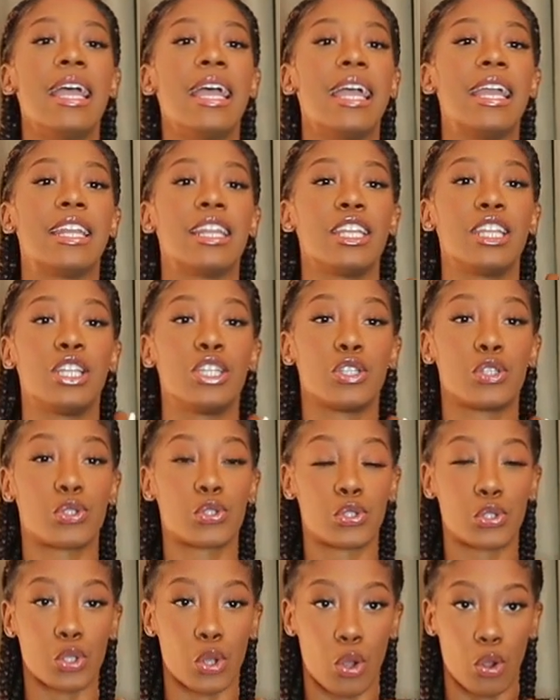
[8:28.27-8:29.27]
And it is
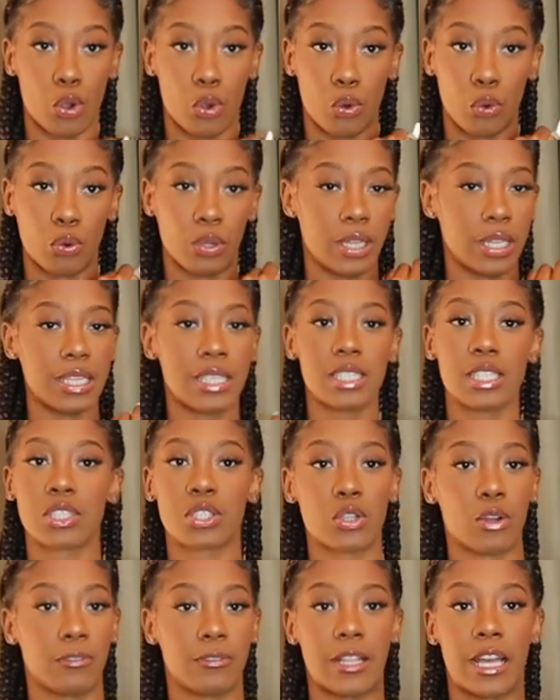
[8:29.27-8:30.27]
so, it's just
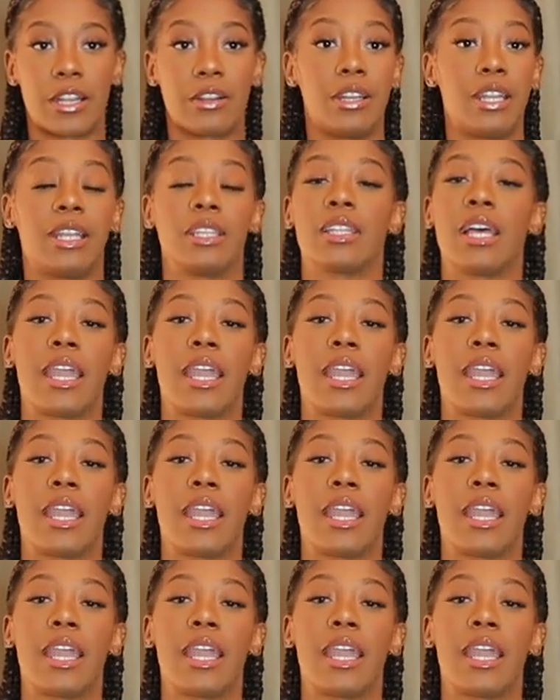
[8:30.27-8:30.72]
so flattering.